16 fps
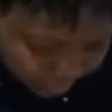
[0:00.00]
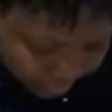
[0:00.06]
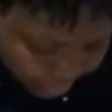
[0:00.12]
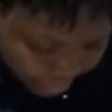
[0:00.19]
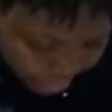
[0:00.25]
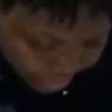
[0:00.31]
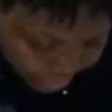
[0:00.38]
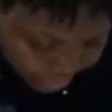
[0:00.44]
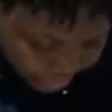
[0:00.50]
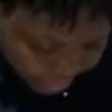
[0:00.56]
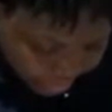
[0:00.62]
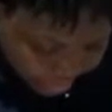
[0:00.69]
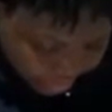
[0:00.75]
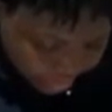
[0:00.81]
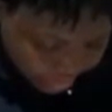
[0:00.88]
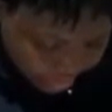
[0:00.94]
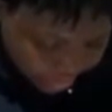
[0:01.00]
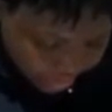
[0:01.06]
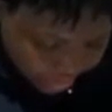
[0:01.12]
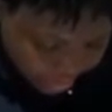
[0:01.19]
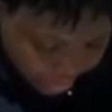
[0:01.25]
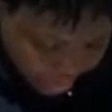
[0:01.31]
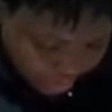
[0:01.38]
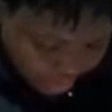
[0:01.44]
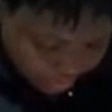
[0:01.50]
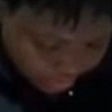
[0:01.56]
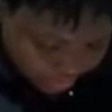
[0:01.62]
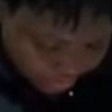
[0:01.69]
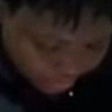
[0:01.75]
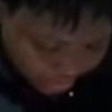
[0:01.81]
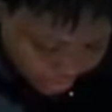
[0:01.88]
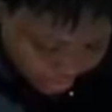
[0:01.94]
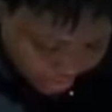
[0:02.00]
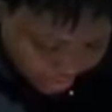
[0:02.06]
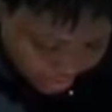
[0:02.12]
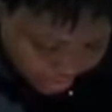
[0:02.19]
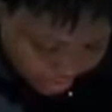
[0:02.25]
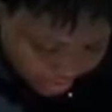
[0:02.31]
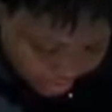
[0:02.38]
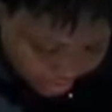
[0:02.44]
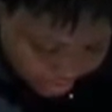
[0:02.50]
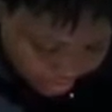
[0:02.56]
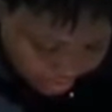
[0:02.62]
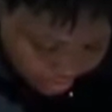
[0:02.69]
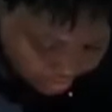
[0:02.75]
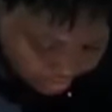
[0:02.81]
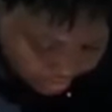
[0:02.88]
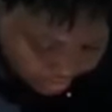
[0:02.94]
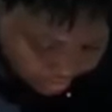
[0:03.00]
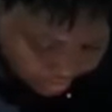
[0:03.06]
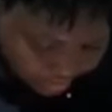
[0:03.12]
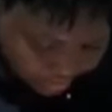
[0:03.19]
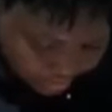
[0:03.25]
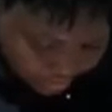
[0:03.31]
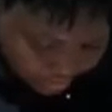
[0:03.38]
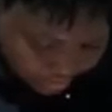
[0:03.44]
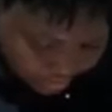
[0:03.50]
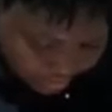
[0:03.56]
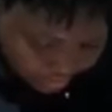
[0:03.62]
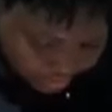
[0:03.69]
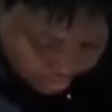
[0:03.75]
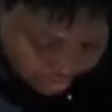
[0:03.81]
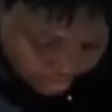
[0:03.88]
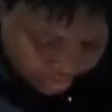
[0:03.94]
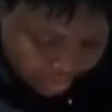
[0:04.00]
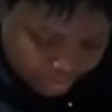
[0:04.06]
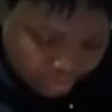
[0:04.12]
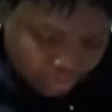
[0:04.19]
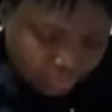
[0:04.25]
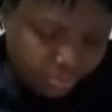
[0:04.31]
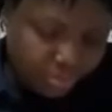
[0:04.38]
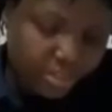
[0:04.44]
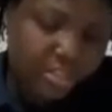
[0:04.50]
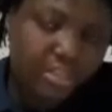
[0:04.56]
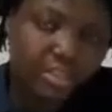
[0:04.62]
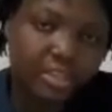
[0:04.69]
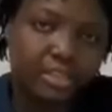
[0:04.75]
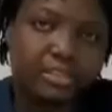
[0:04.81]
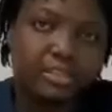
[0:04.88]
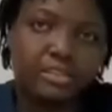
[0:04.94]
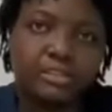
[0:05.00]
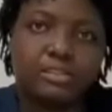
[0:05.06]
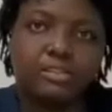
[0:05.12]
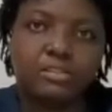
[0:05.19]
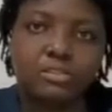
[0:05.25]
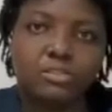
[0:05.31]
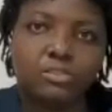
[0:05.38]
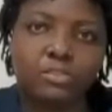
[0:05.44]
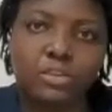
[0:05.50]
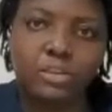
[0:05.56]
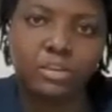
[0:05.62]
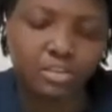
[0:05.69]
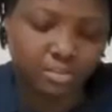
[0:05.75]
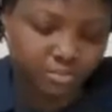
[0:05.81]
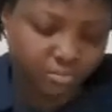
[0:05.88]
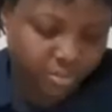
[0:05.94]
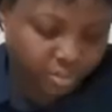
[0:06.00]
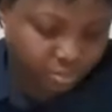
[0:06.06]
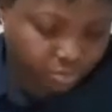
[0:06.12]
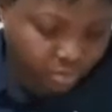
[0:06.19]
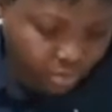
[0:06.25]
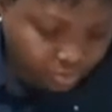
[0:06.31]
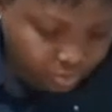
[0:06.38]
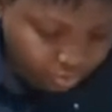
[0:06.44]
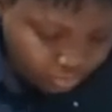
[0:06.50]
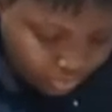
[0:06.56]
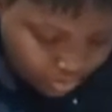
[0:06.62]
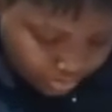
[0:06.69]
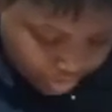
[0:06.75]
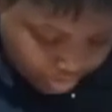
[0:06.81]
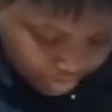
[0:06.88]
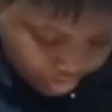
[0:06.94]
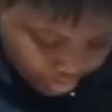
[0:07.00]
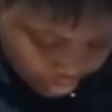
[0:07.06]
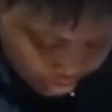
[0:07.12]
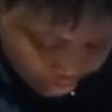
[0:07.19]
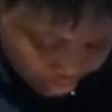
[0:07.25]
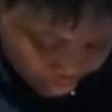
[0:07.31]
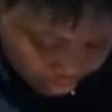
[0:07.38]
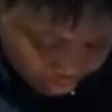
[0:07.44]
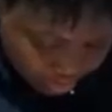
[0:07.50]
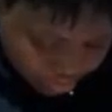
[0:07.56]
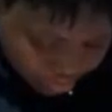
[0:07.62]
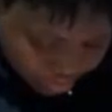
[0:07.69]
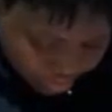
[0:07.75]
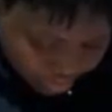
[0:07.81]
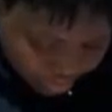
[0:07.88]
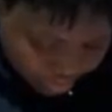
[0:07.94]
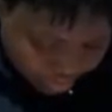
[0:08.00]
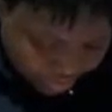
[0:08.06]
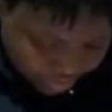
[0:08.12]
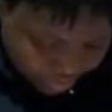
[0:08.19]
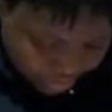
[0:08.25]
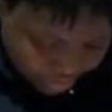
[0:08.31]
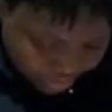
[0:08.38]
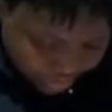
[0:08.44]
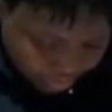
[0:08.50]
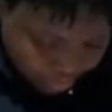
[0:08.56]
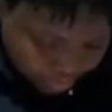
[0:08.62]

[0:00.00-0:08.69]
And then if there are stitches that will be needed, okay, if the sutures will be needed, usually in first aid